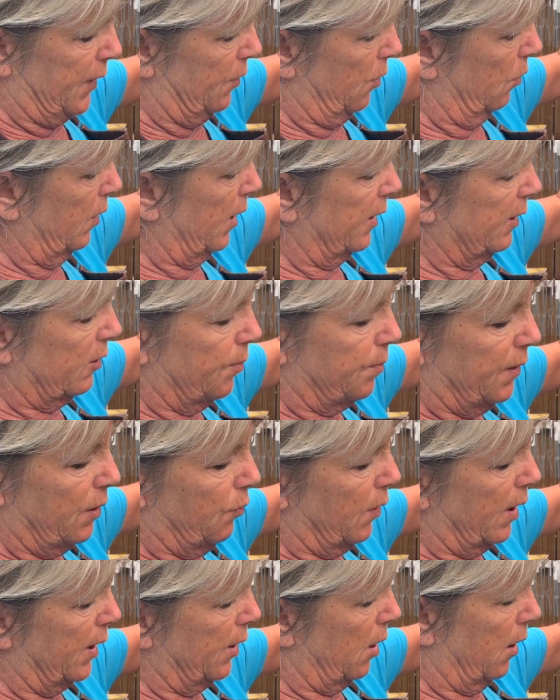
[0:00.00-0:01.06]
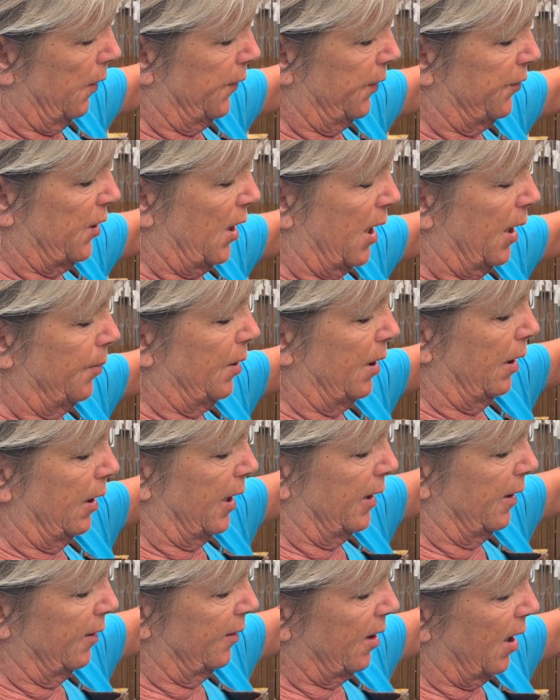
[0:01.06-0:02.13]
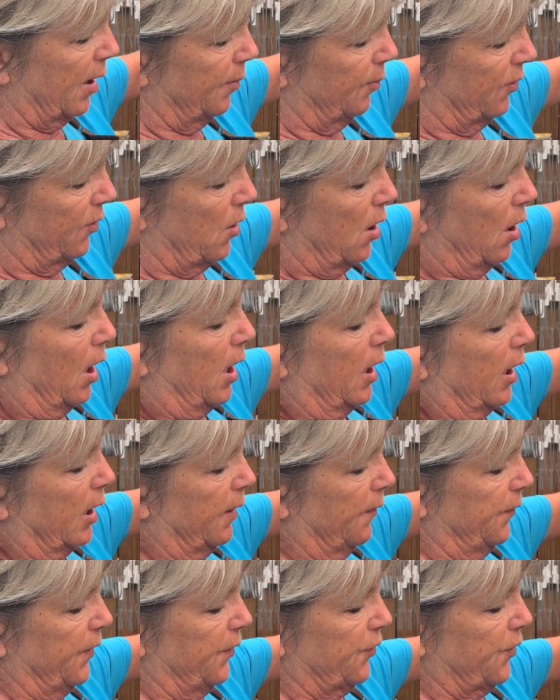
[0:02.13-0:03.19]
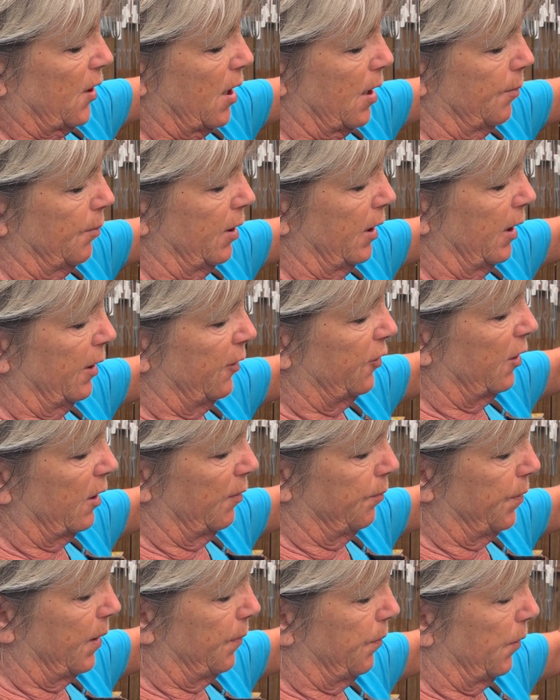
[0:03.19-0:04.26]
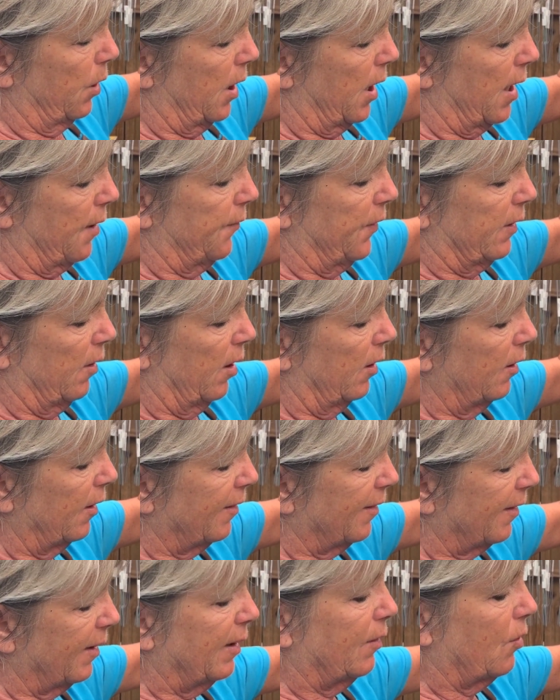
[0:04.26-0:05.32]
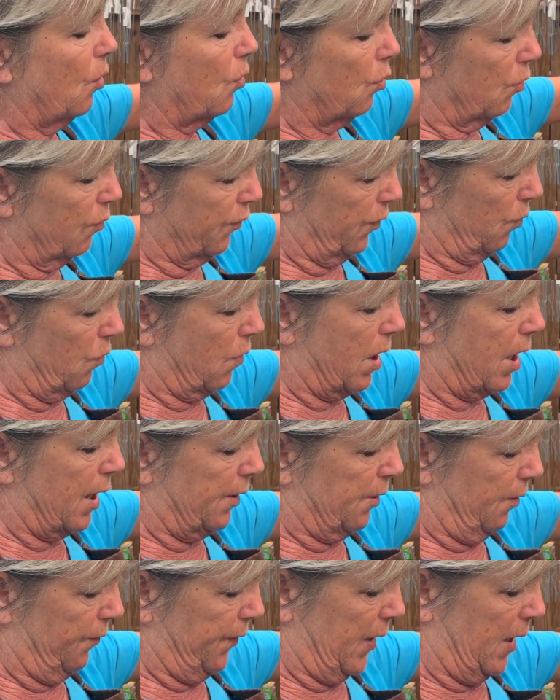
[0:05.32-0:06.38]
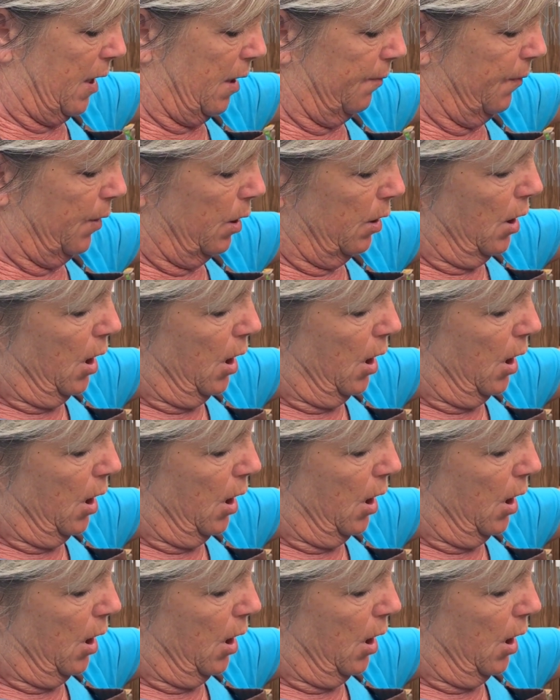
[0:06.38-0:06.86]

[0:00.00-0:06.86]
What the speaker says: They don't like to be wet all the time, and a lot of times in this combination of people have a tendency to overwater them.